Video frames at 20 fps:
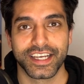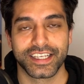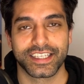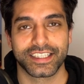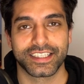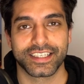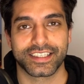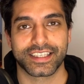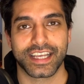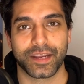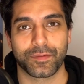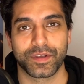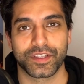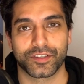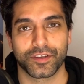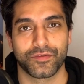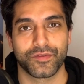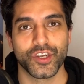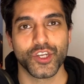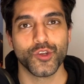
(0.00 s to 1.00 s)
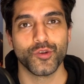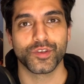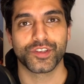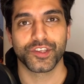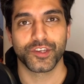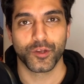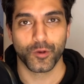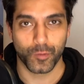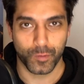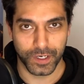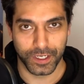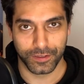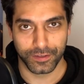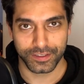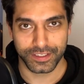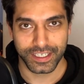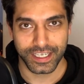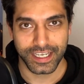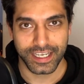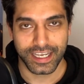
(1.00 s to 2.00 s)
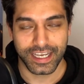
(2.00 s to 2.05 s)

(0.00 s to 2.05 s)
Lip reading: the segment of News in Your World,